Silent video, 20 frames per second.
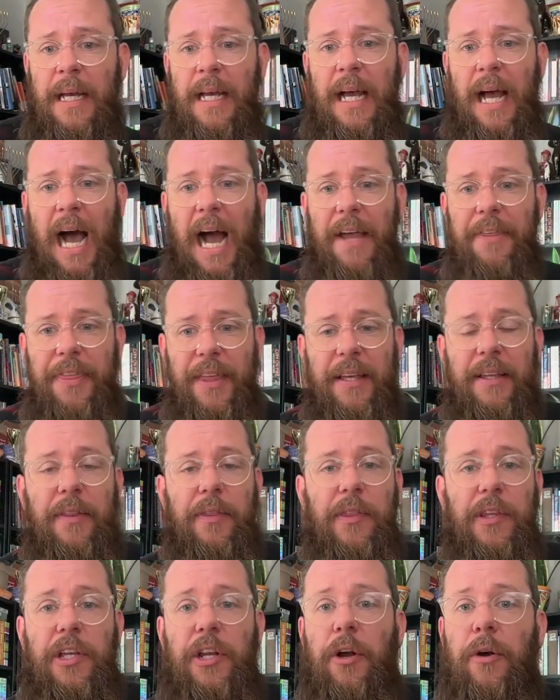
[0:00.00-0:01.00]
I think,
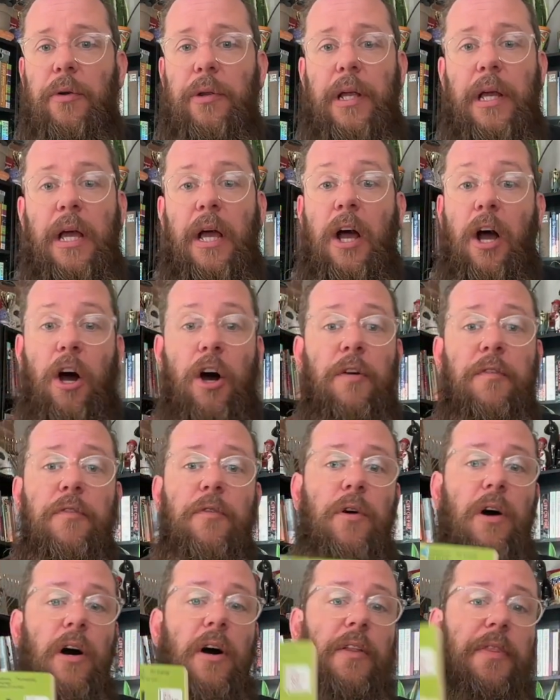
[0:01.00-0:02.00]

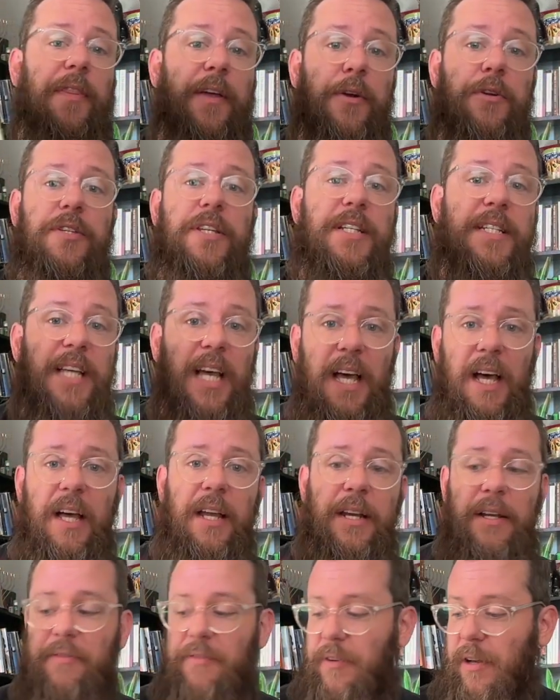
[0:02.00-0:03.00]
overall, there's a ton
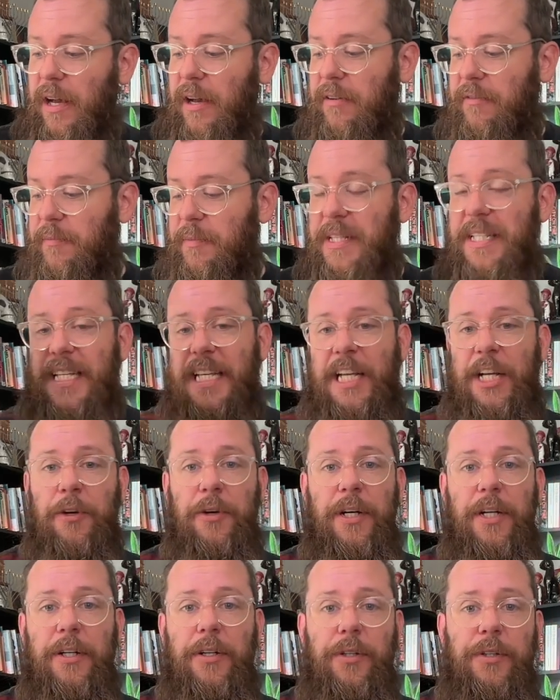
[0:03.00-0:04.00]
of
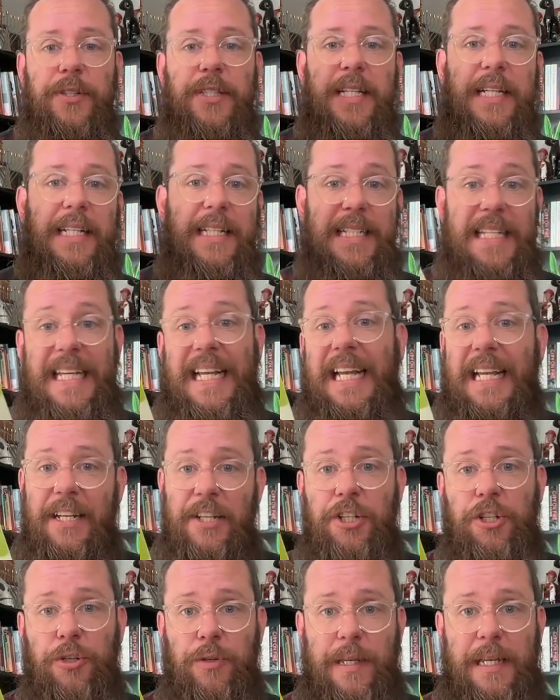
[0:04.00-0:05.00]
material to dig
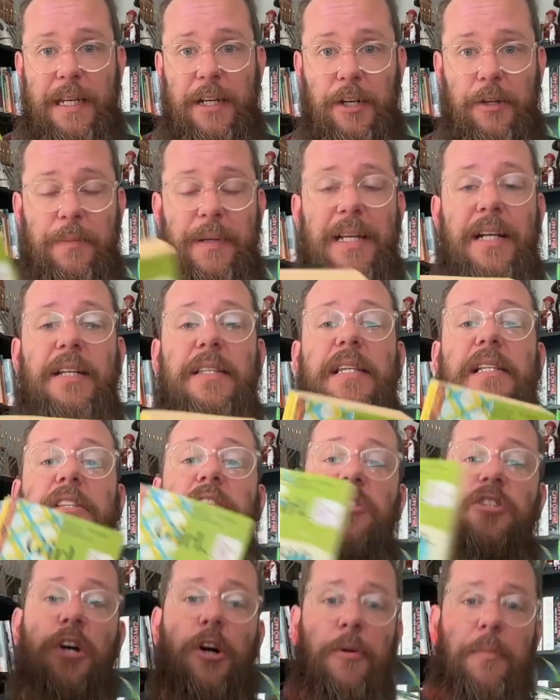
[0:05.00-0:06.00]
into here because it's
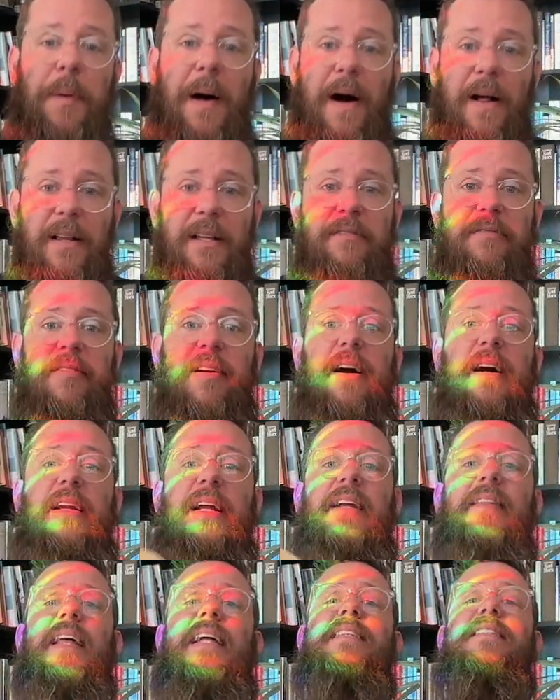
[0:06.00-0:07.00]
so
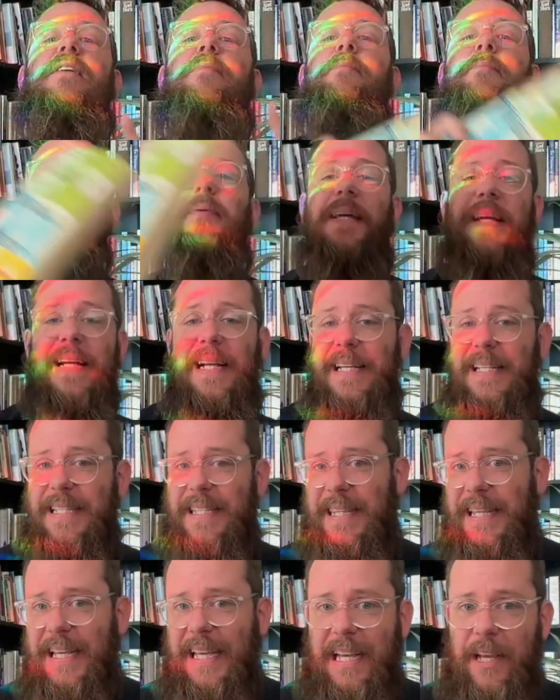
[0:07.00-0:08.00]
polyphonic. That's the biggest
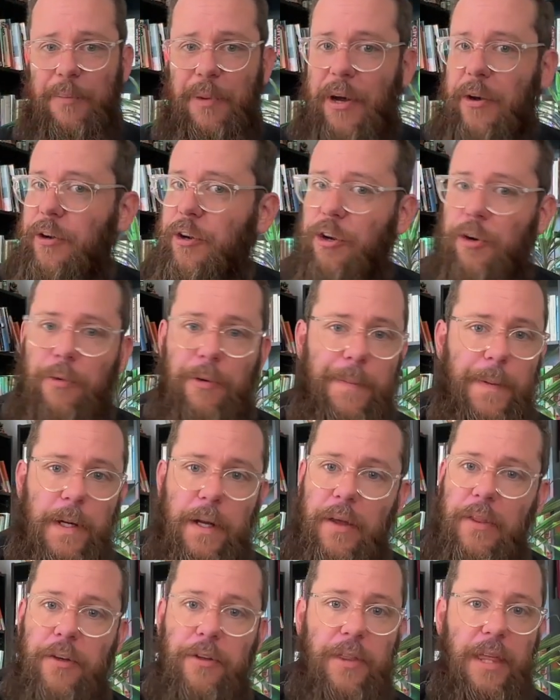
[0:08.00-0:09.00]
thing about Girl, Woman,
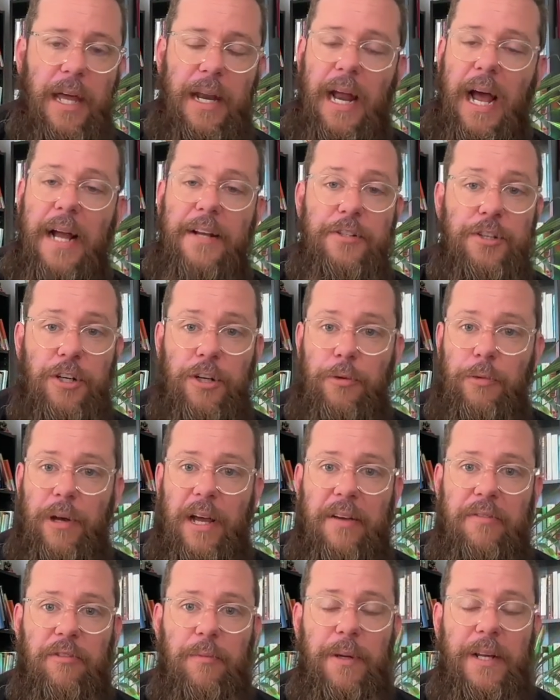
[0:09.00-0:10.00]
Other that I took
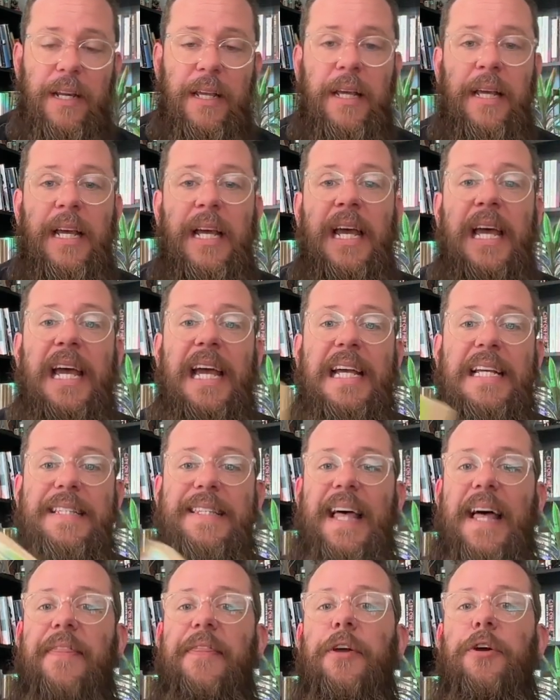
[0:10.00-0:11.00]
away from it, is
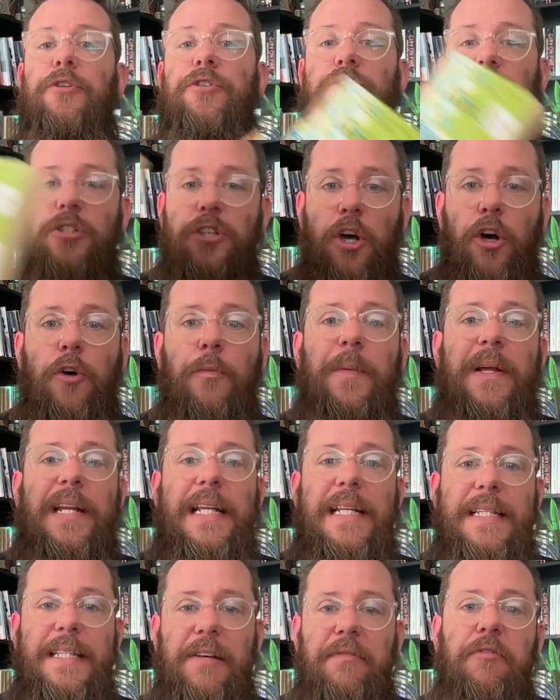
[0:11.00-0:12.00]
that there are so many
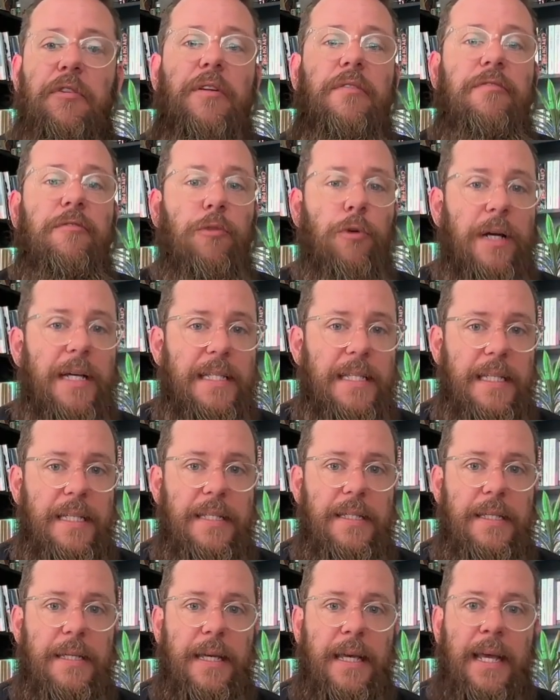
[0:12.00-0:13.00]
different
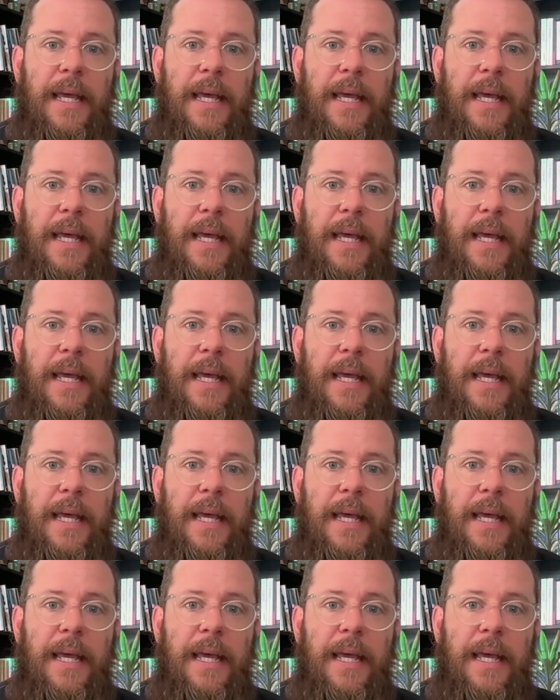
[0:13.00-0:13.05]
voices.